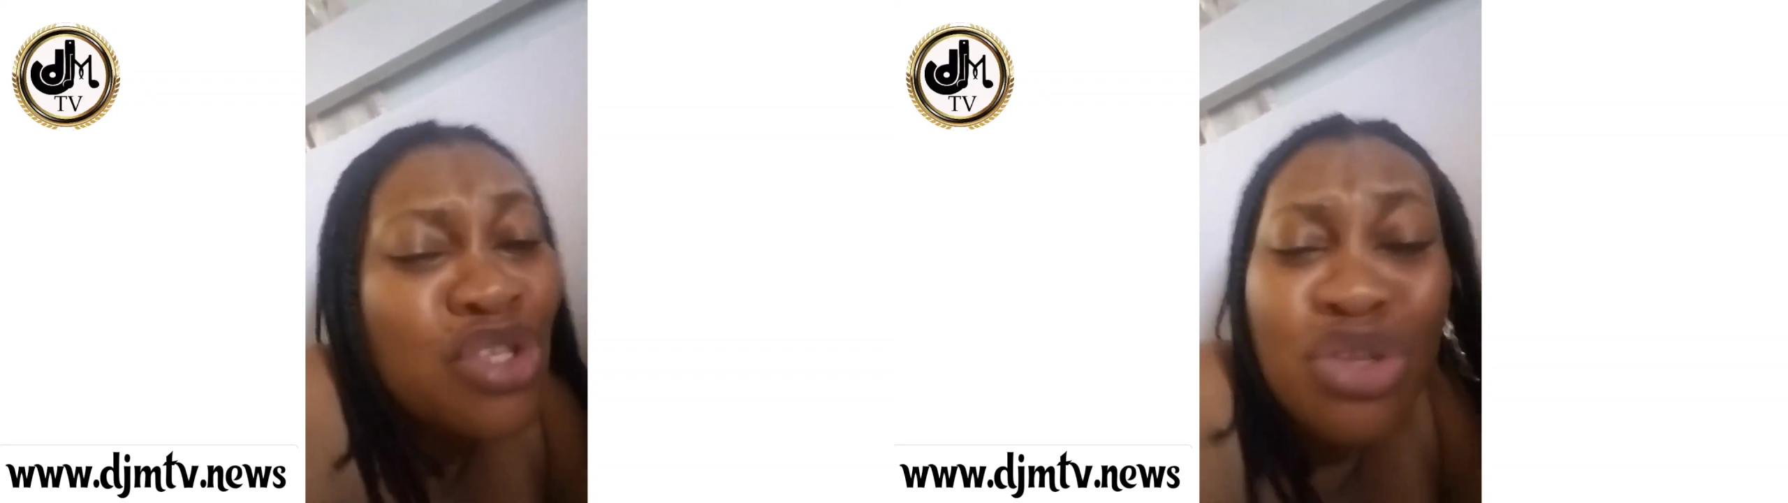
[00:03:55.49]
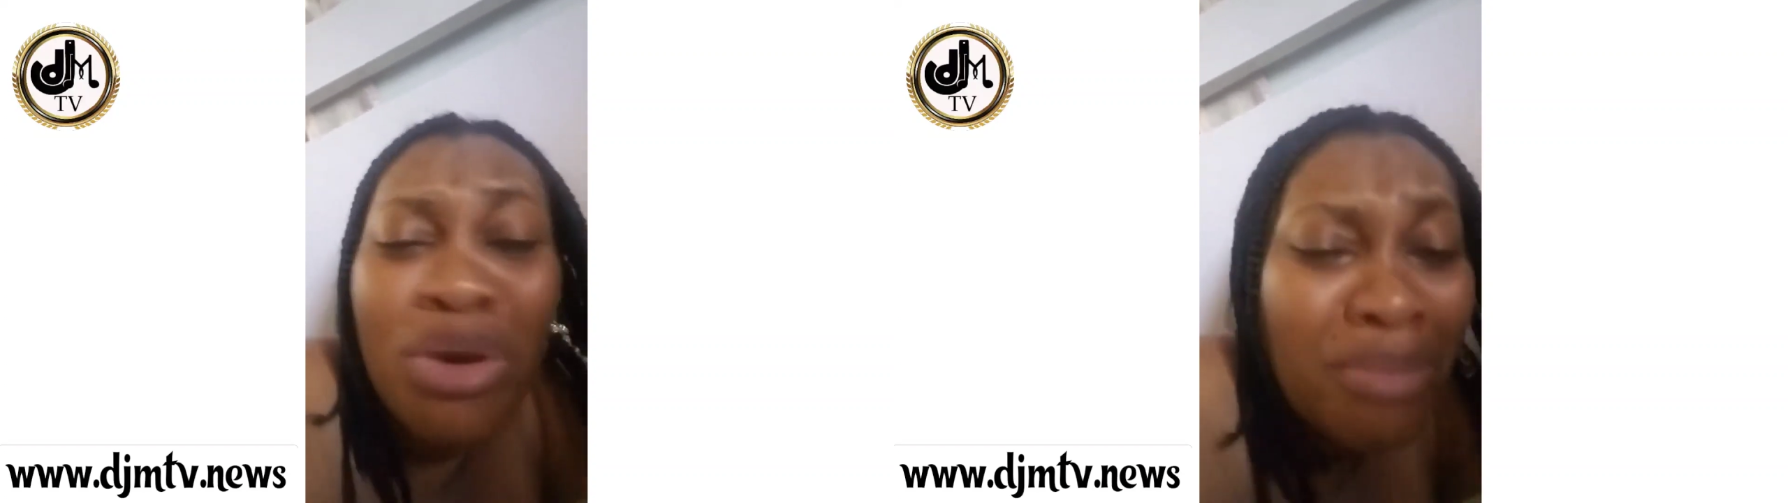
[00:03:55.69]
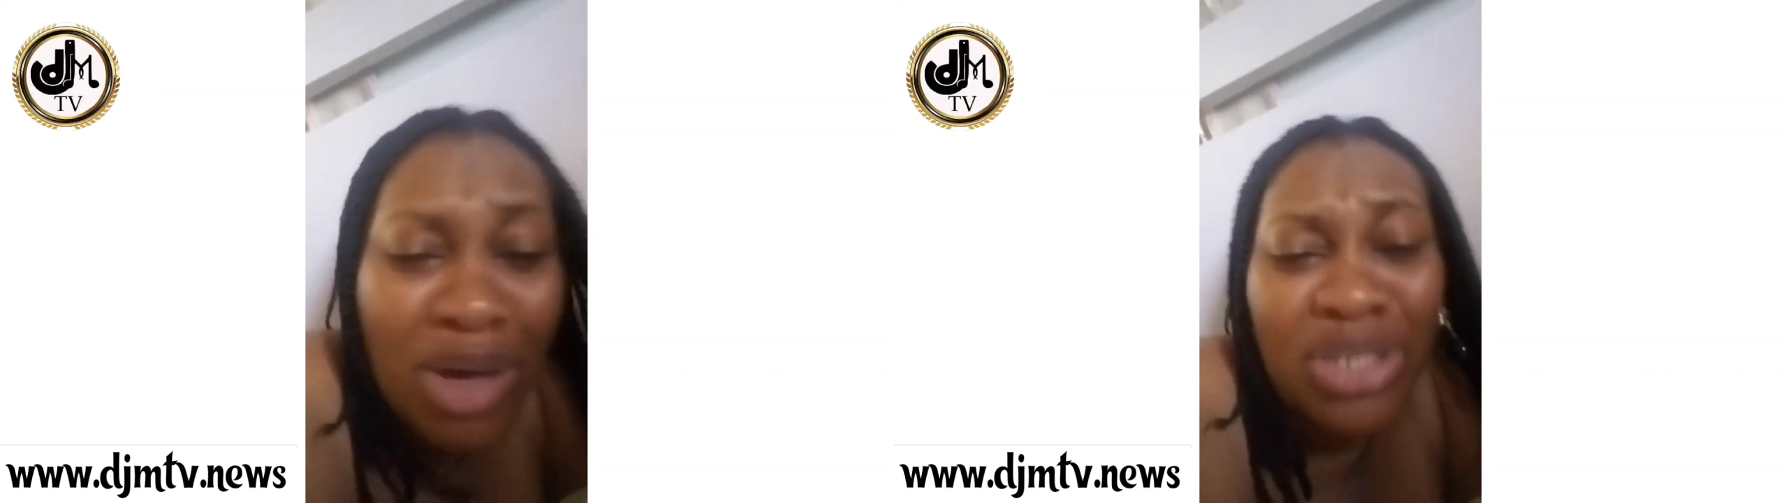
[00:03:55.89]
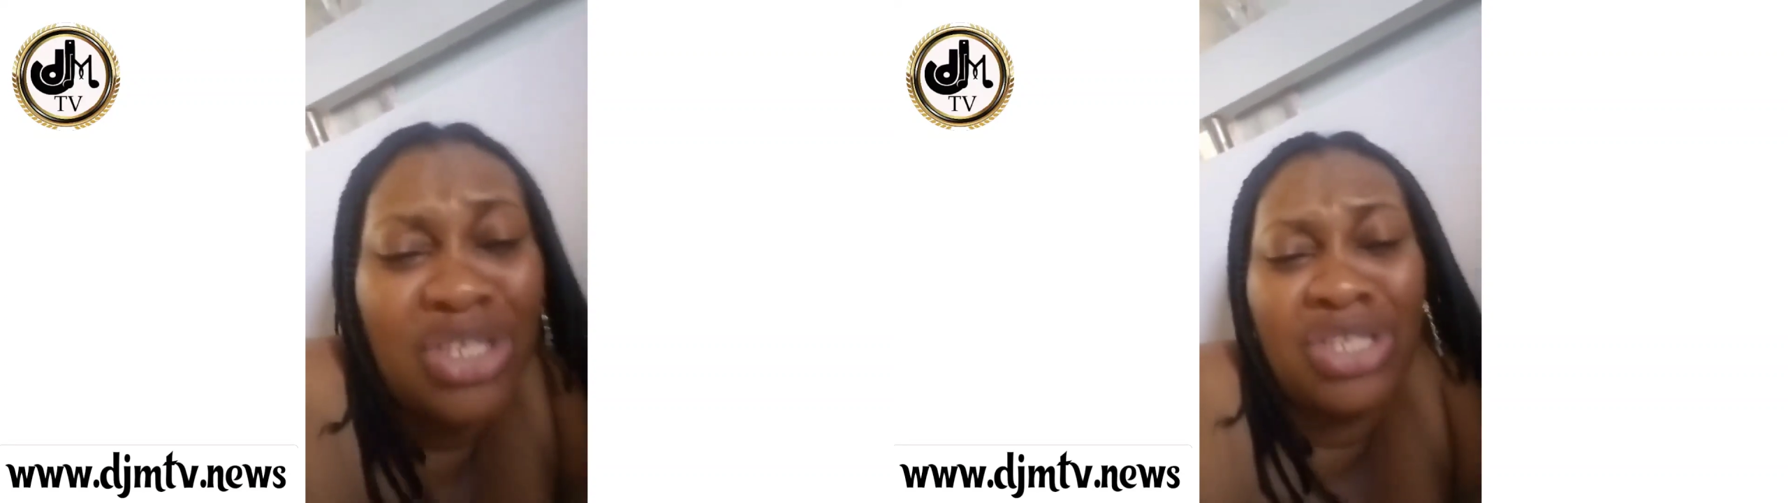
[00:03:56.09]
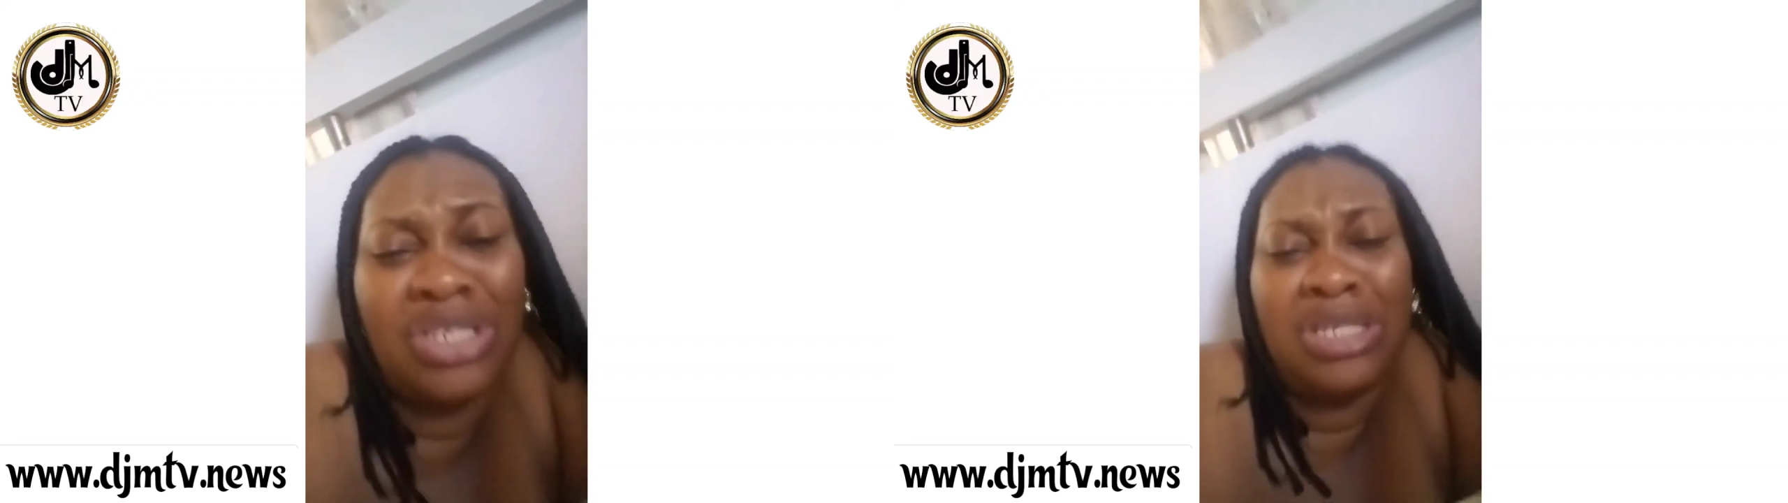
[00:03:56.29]
so
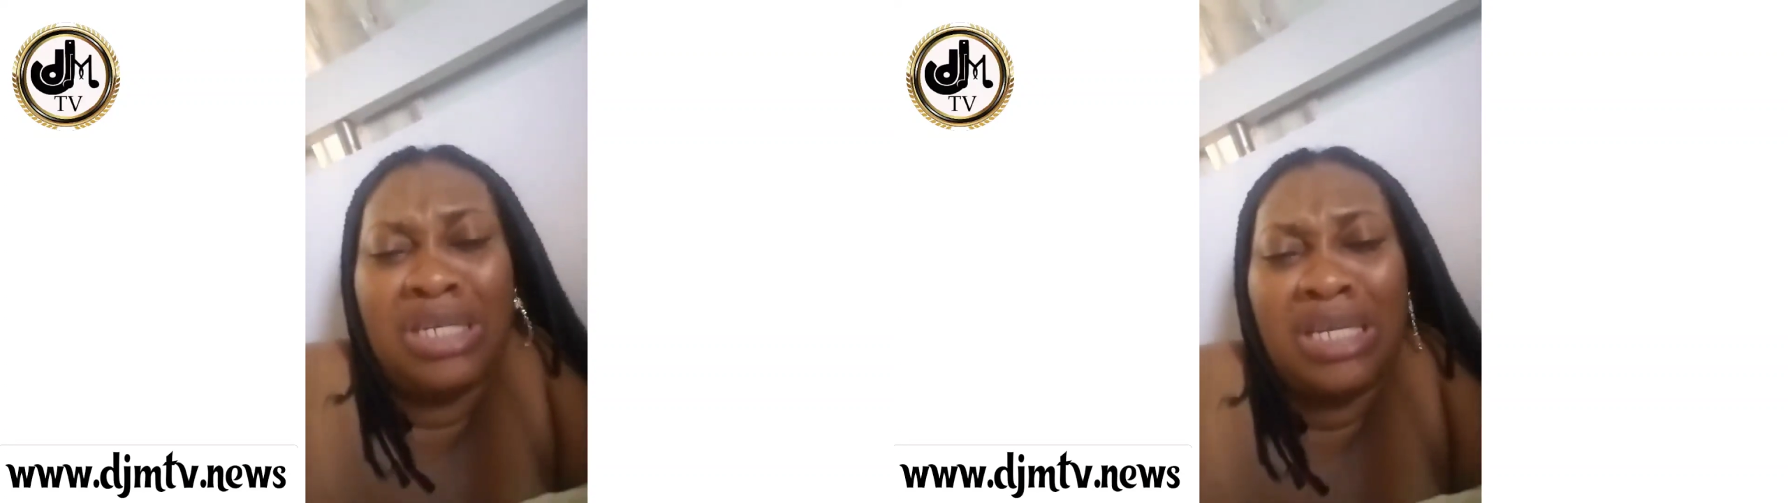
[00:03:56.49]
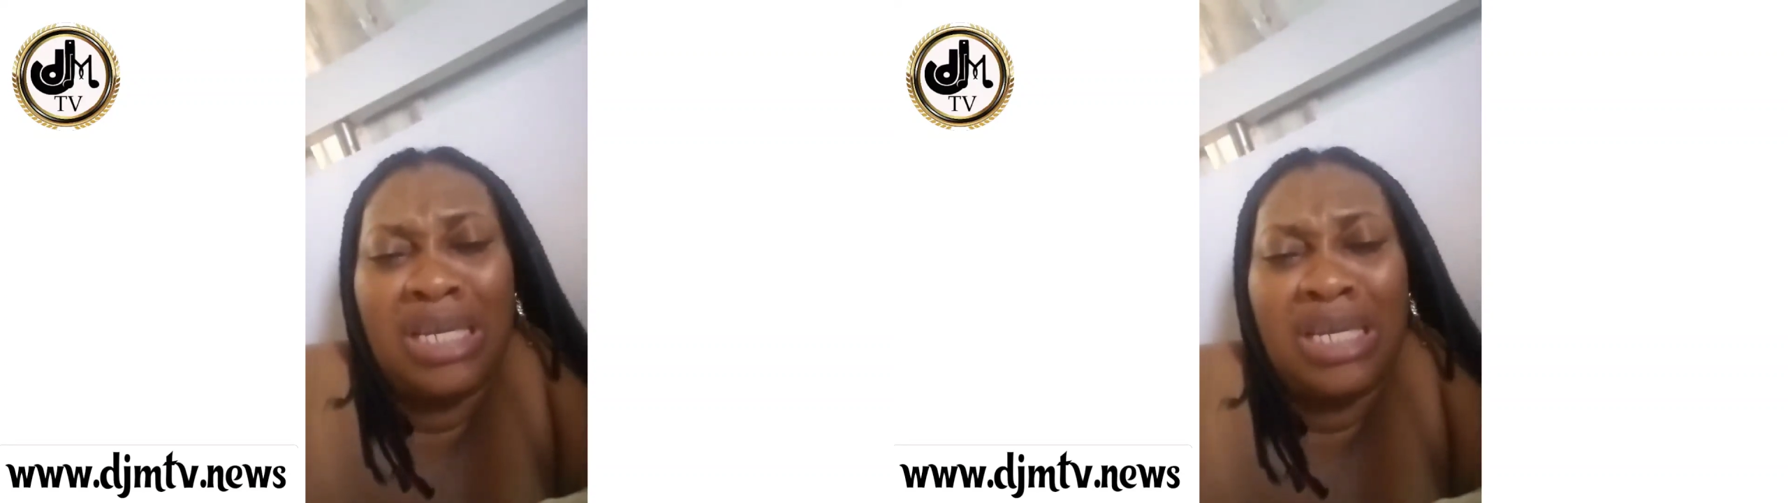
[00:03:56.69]
much?